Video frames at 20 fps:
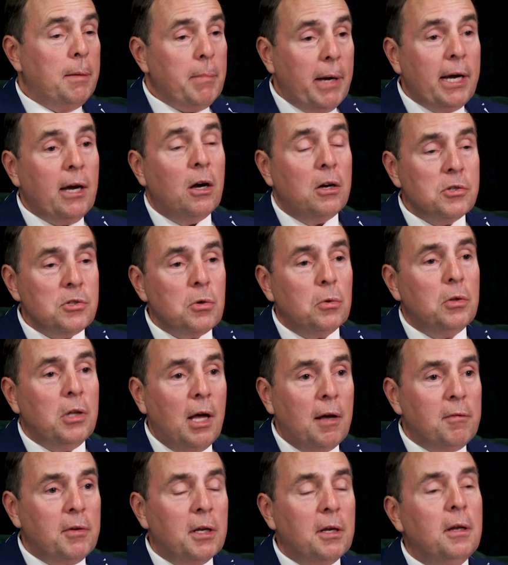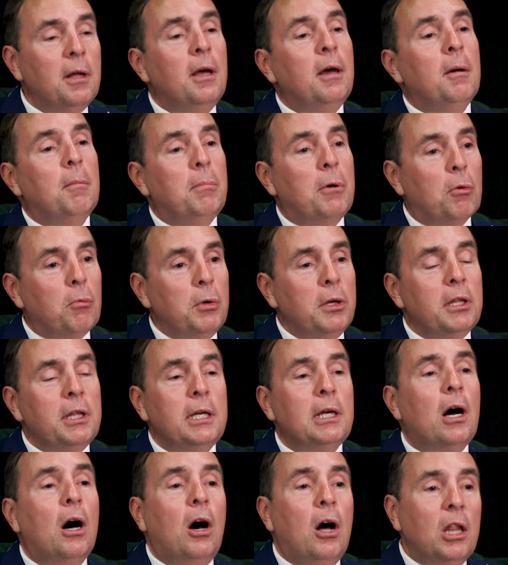They may also love it, but
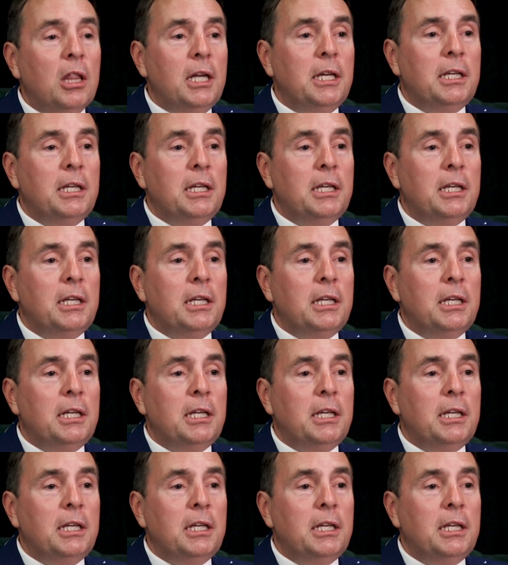really all